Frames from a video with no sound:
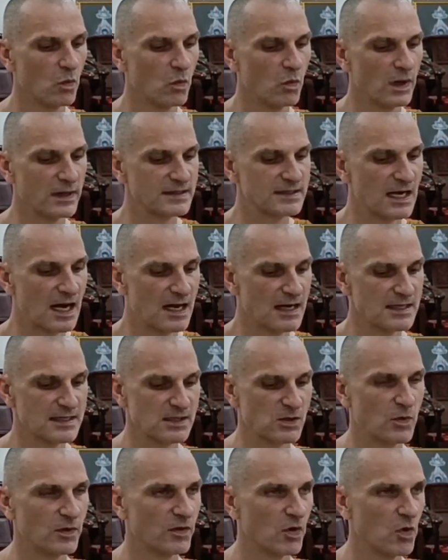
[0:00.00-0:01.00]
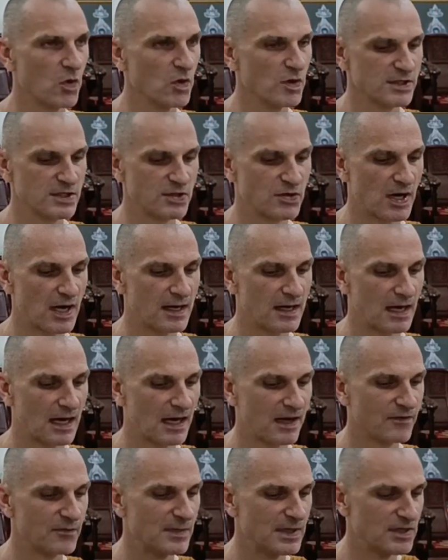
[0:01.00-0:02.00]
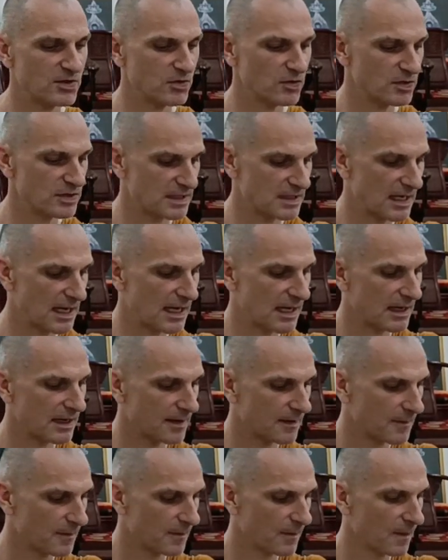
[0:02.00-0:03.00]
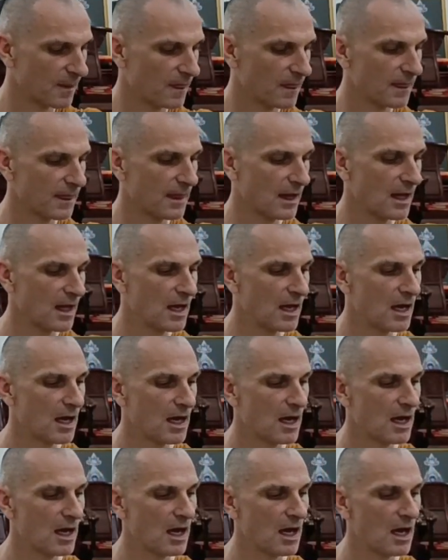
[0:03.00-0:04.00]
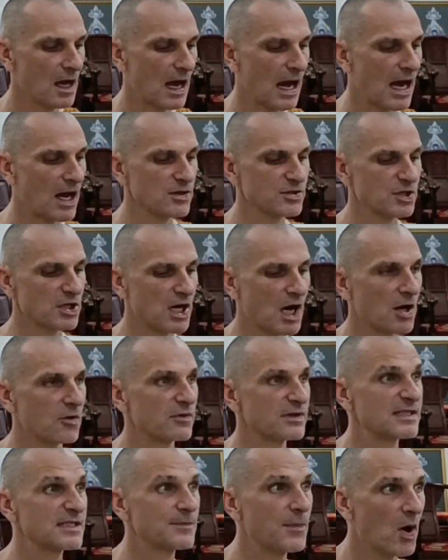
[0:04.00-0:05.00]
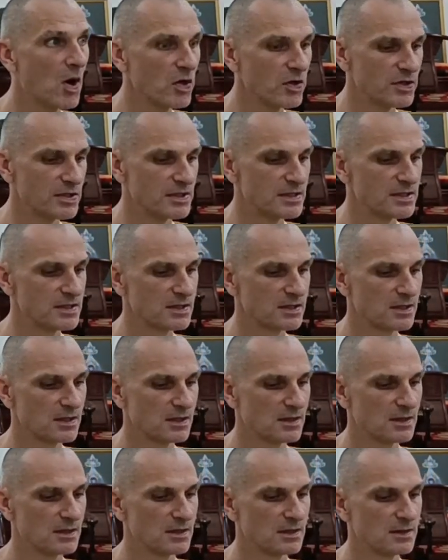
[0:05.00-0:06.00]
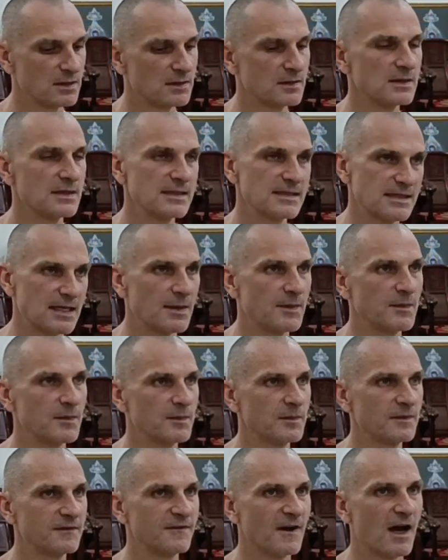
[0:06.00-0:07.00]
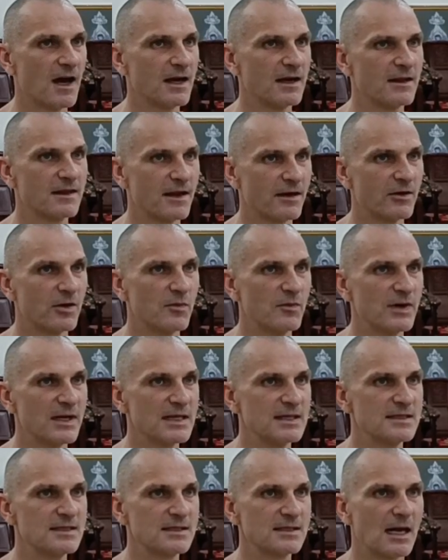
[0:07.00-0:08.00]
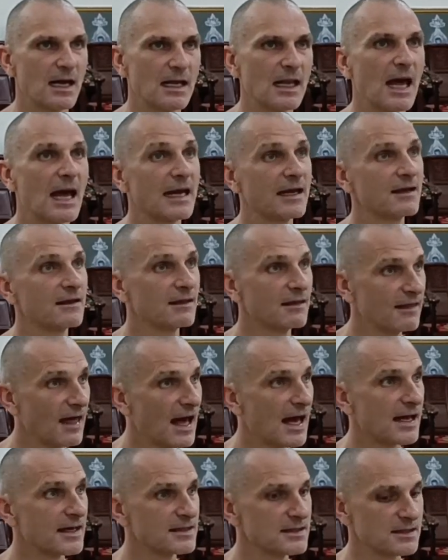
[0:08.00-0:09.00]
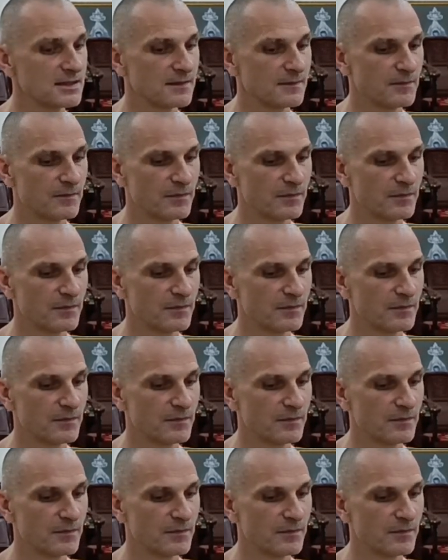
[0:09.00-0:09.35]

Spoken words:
what task will the horse trainer have me do today? How should I respond? Some fine thoroughbreds are like that.